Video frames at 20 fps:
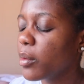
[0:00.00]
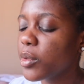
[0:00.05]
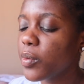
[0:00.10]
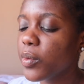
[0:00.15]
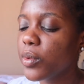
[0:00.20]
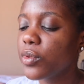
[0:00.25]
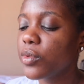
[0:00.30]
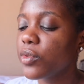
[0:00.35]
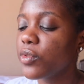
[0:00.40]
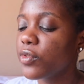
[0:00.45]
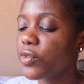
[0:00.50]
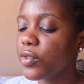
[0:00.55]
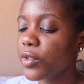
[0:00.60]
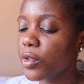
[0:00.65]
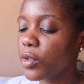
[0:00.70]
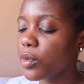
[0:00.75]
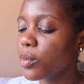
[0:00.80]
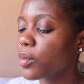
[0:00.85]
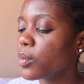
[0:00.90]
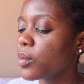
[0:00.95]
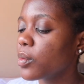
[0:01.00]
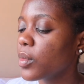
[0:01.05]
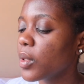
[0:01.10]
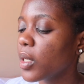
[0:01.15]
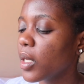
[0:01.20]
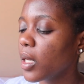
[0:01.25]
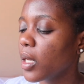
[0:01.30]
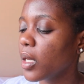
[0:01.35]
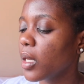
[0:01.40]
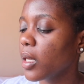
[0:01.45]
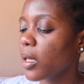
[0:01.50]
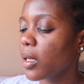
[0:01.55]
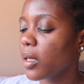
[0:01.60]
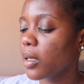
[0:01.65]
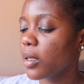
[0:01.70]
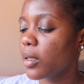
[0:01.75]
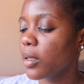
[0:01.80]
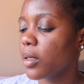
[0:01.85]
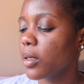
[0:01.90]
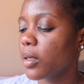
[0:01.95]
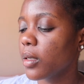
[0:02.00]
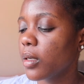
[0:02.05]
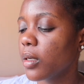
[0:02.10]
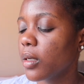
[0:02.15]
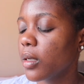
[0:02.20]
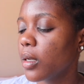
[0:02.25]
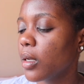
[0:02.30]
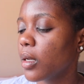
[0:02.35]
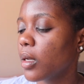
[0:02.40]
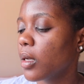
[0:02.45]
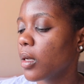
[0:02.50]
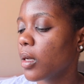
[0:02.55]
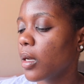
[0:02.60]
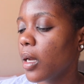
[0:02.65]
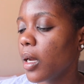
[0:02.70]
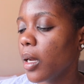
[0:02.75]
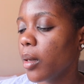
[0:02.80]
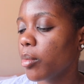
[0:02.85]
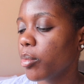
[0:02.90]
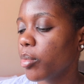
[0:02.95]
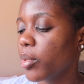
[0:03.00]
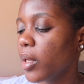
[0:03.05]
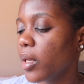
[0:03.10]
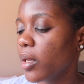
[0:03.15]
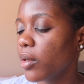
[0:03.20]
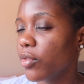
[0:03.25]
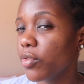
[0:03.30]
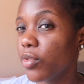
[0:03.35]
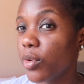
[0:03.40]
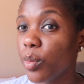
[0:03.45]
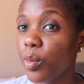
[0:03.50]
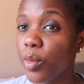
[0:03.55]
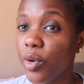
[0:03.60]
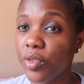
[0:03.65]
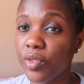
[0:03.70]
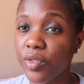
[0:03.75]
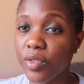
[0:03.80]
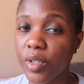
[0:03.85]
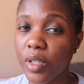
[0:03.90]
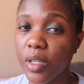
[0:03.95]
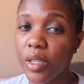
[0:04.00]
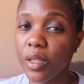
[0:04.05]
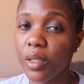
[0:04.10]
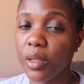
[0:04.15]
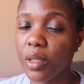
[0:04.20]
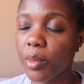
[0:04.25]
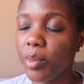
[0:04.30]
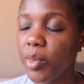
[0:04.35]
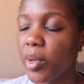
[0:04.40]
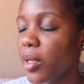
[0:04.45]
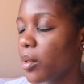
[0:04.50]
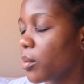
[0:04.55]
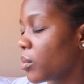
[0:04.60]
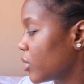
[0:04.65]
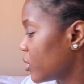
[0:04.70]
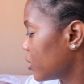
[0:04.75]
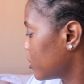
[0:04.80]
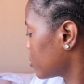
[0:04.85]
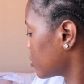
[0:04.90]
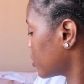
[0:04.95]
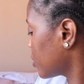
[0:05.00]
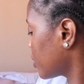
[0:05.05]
I'm supposed to film a campaign for Morphe. They paid me to